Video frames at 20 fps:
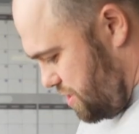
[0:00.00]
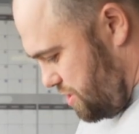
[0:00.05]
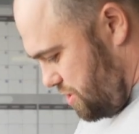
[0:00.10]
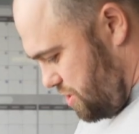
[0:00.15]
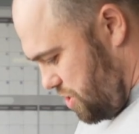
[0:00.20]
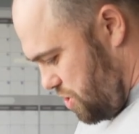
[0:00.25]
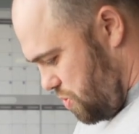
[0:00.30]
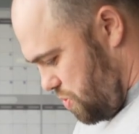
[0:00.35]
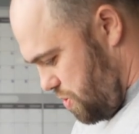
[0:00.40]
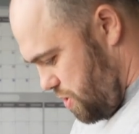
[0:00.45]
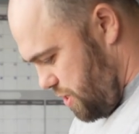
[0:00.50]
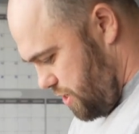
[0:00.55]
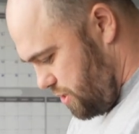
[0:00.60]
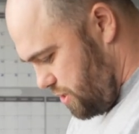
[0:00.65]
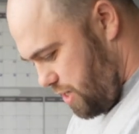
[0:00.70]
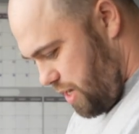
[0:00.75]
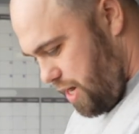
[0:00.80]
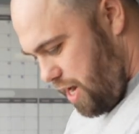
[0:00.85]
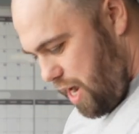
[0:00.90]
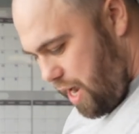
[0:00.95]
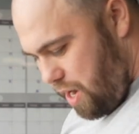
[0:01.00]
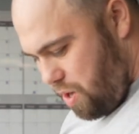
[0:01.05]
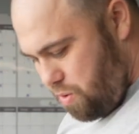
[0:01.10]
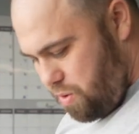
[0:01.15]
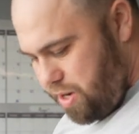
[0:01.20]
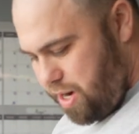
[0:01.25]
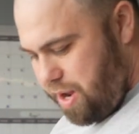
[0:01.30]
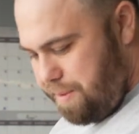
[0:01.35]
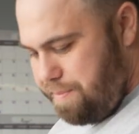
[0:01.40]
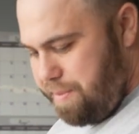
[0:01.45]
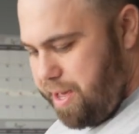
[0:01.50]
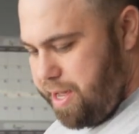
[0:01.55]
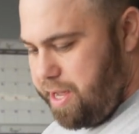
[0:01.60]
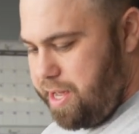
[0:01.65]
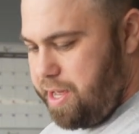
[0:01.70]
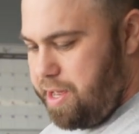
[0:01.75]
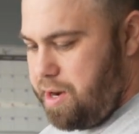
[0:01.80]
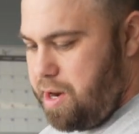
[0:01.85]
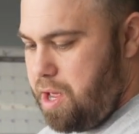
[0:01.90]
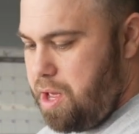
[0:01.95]
to do this and how can I make
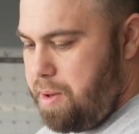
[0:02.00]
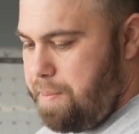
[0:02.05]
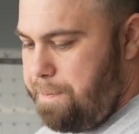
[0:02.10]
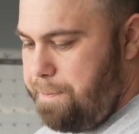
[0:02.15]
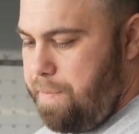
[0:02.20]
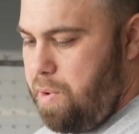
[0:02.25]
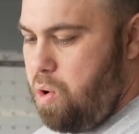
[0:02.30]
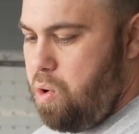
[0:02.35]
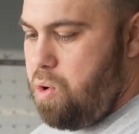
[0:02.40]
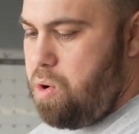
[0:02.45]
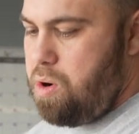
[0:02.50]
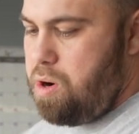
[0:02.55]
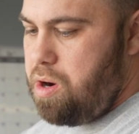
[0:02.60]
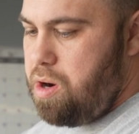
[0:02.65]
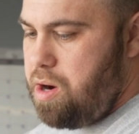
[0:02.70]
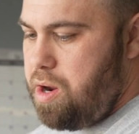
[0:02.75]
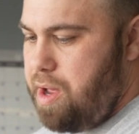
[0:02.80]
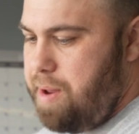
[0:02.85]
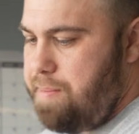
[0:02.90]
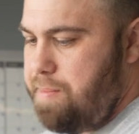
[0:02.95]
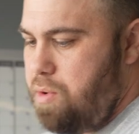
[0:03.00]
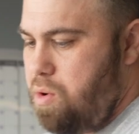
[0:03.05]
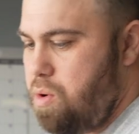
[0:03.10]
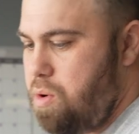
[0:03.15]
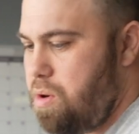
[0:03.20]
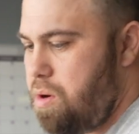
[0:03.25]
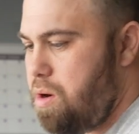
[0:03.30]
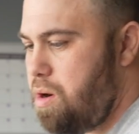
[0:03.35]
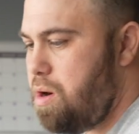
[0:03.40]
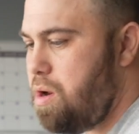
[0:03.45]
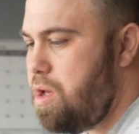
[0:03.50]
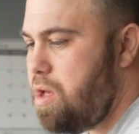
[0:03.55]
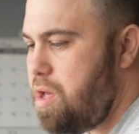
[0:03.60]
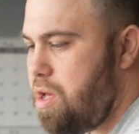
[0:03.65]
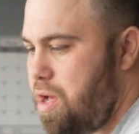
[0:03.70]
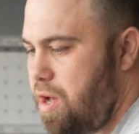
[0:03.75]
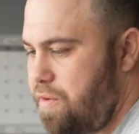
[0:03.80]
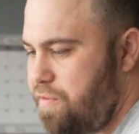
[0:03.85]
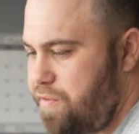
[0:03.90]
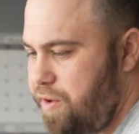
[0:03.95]
it more and more
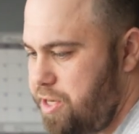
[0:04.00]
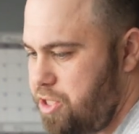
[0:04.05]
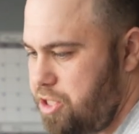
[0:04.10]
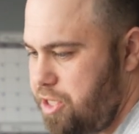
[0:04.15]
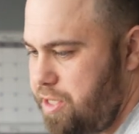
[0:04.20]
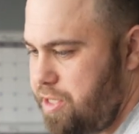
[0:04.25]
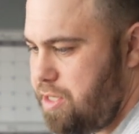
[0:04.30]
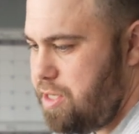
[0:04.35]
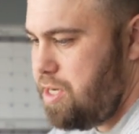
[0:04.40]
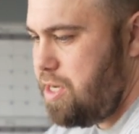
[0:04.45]
efficient.